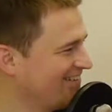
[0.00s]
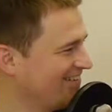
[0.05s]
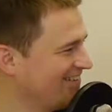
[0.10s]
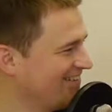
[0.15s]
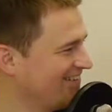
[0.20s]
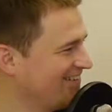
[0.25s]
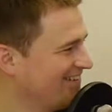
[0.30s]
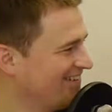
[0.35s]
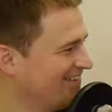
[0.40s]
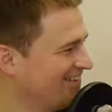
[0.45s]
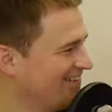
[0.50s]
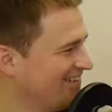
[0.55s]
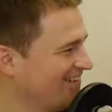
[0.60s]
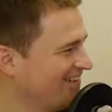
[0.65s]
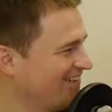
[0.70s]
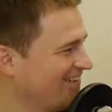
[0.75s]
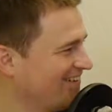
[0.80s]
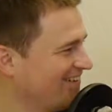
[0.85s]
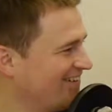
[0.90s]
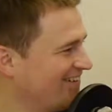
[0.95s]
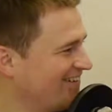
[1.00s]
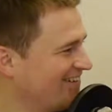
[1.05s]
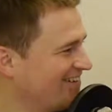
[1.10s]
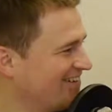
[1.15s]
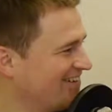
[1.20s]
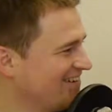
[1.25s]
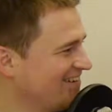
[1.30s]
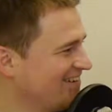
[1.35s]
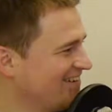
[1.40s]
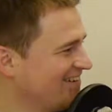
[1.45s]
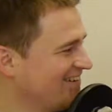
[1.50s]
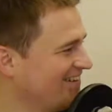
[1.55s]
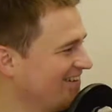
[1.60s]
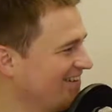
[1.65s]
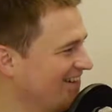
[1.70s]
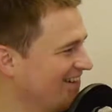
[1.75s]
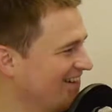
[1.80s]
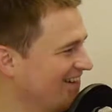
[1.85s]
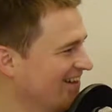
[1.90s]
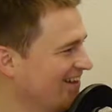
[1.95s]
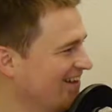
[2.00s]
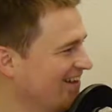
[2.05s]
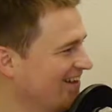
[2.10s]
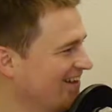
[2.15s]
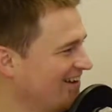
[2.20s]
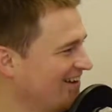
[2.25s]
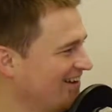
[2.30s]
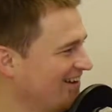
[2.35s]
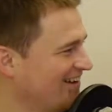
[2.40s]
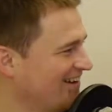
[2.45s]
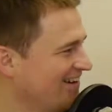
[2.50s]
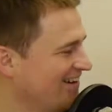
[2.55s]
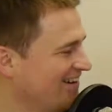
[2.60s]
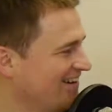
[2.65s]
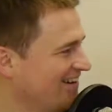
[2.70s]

No words are spoken by the person on screen.